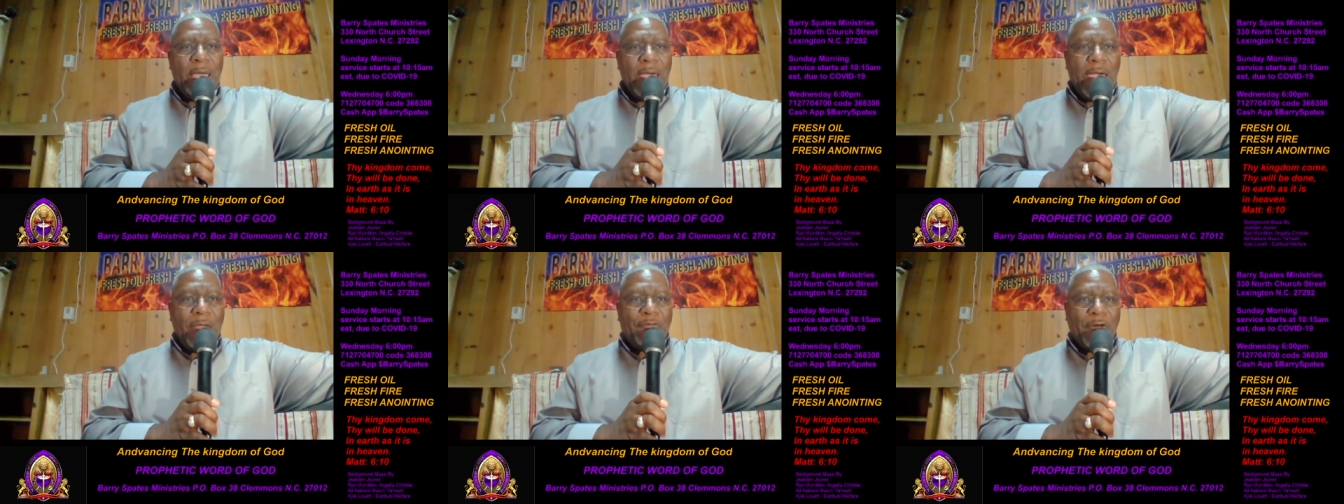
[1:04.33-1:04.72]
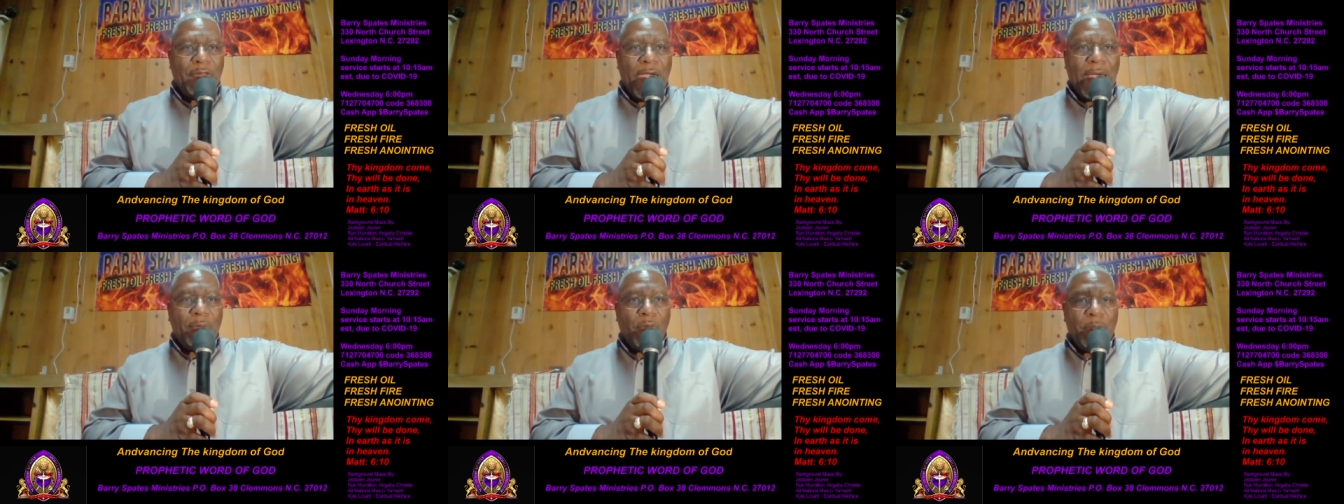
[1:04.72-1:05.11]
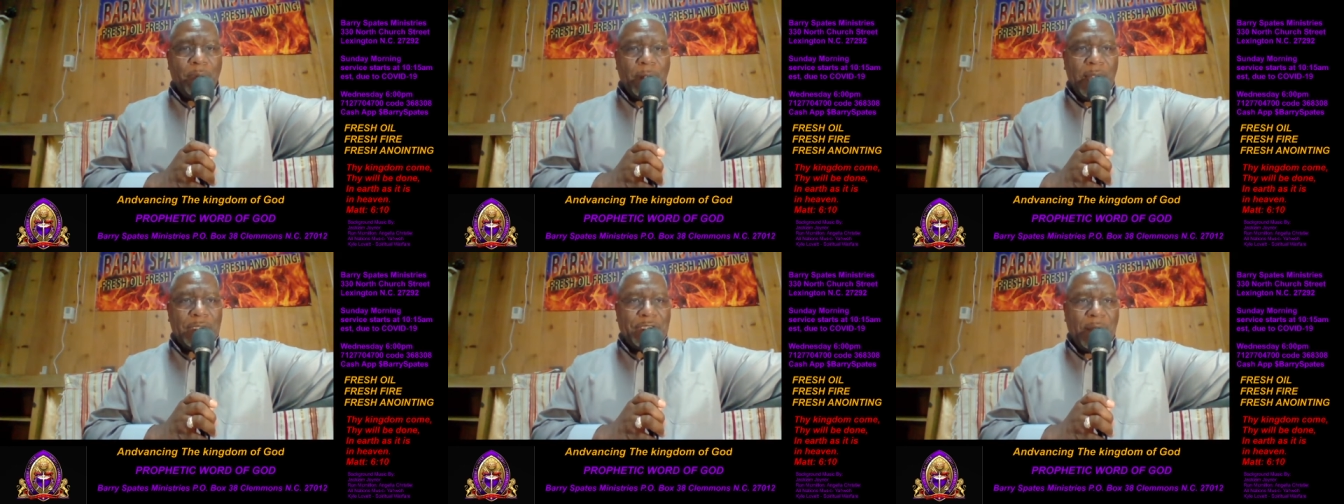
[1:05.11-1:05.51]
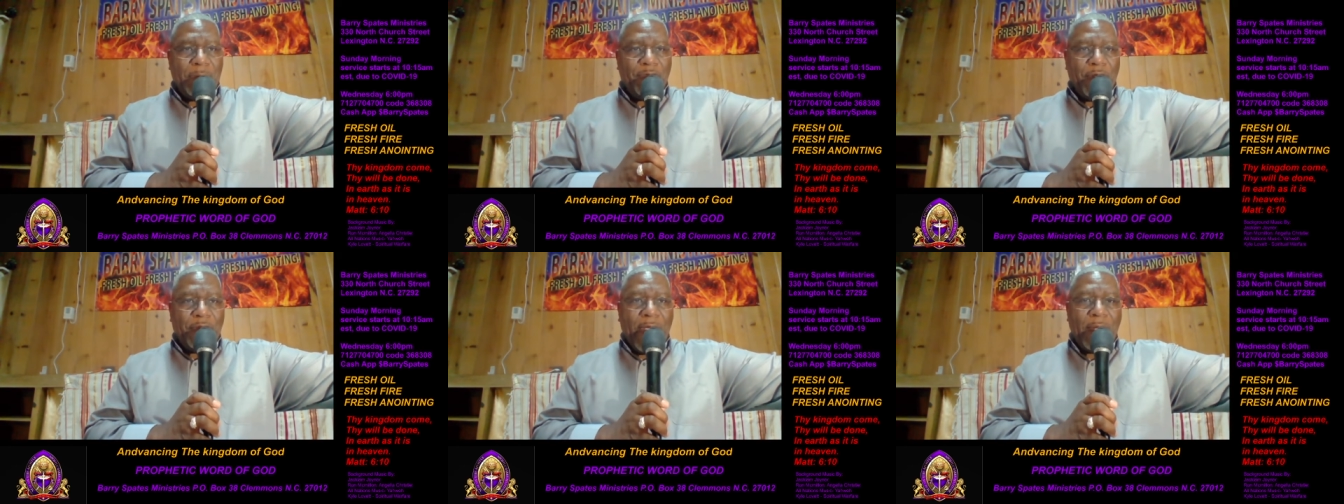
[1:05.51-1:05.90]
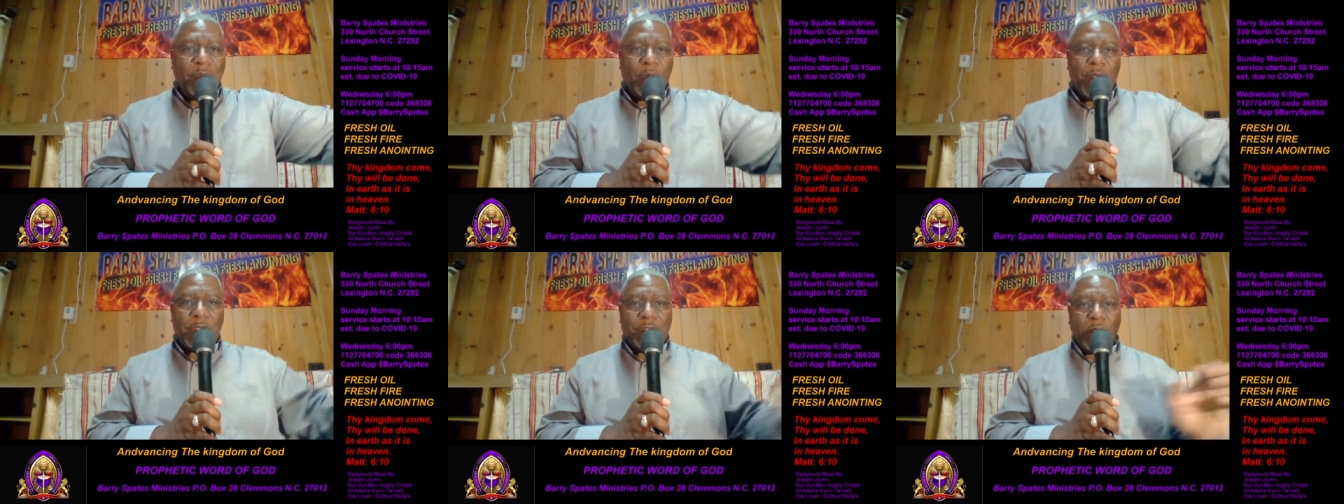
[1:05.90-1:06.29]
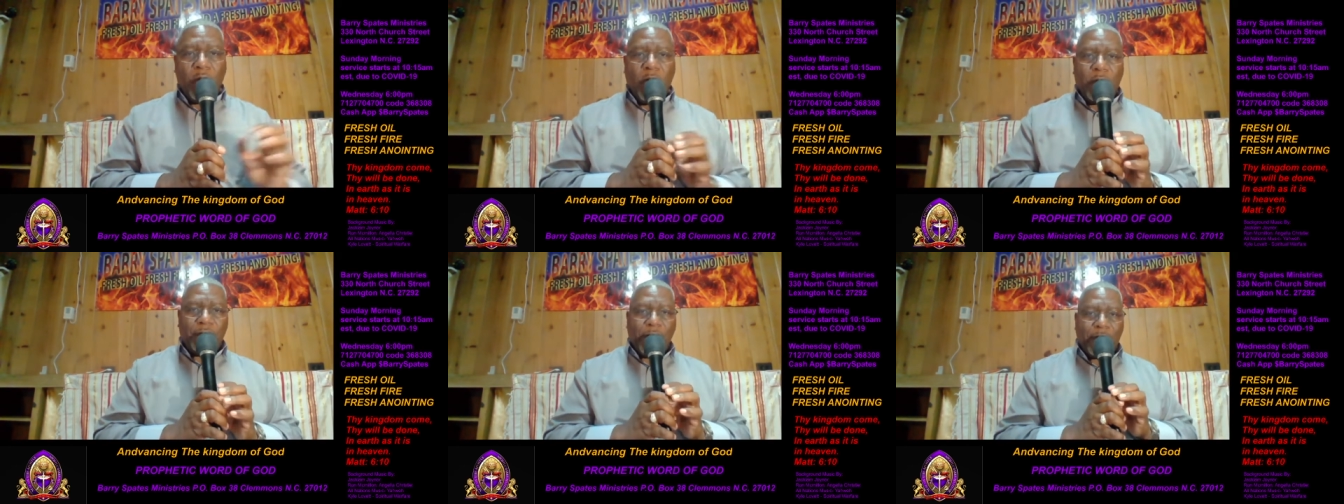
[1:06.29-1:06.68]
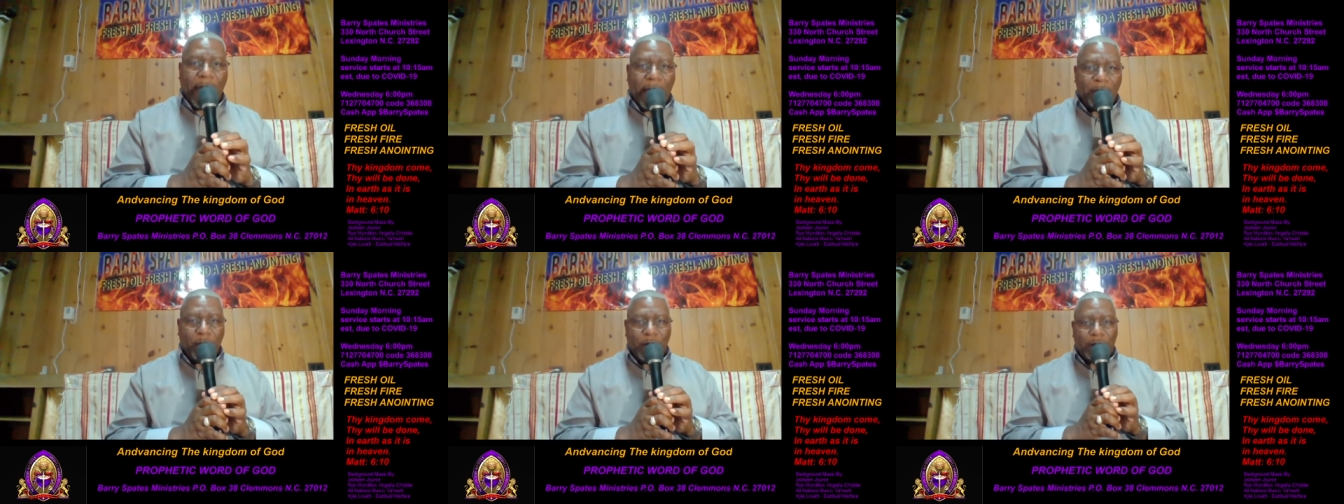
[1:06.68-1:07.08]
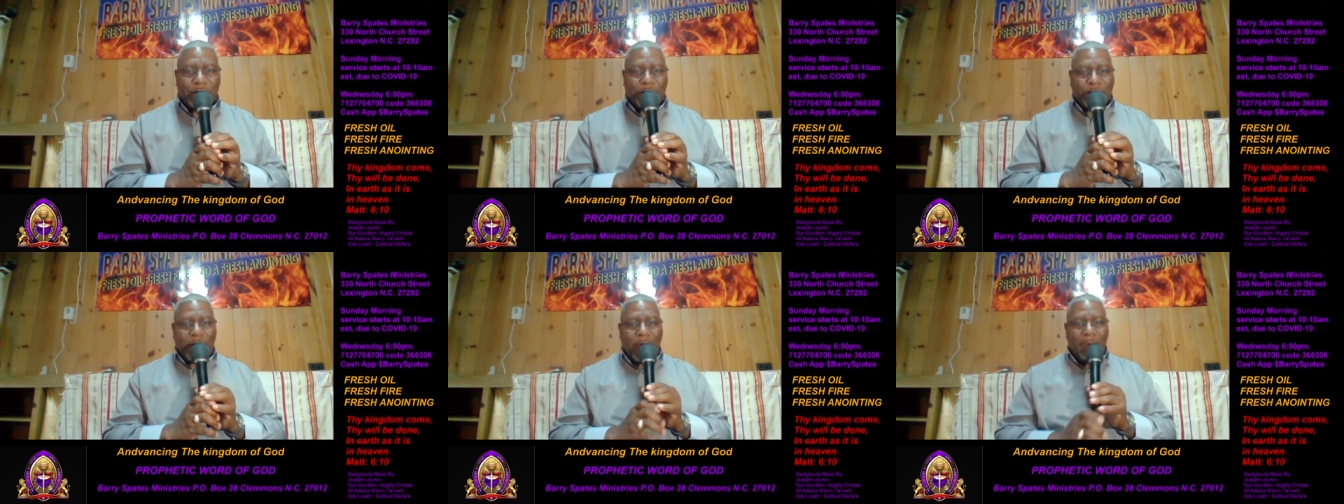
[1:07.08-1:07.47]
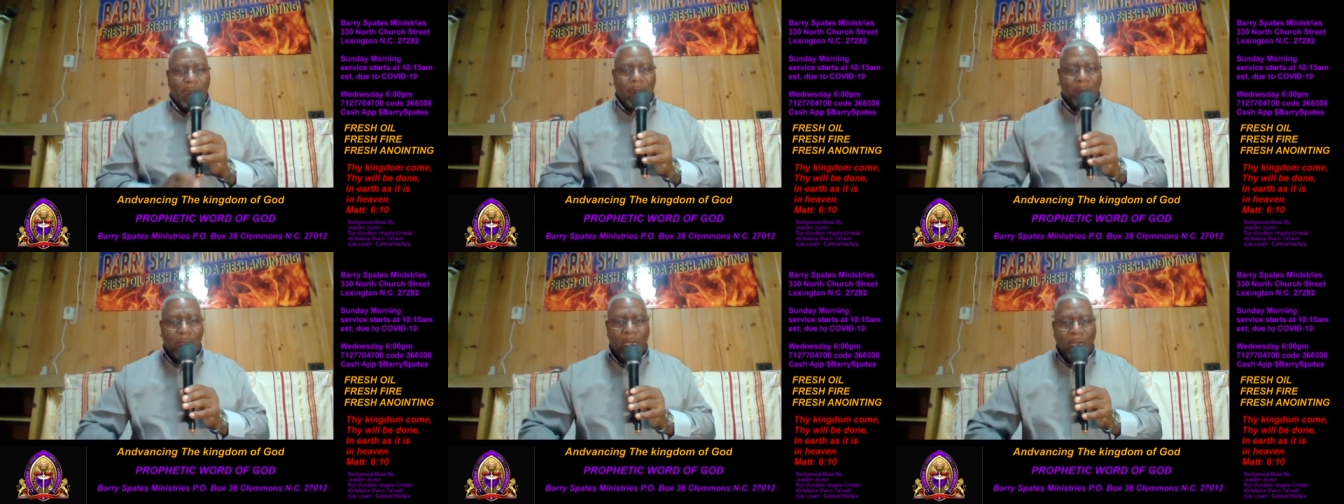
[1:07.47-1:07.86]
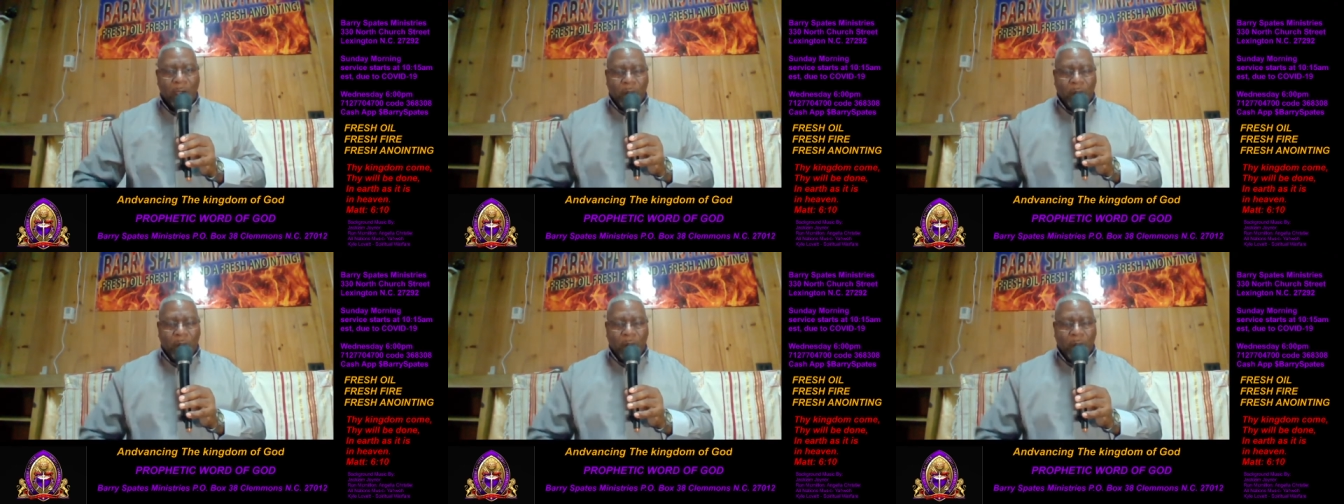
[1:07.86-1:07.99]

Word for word: And for that we bless him. For that we adore him. For that we esteem him.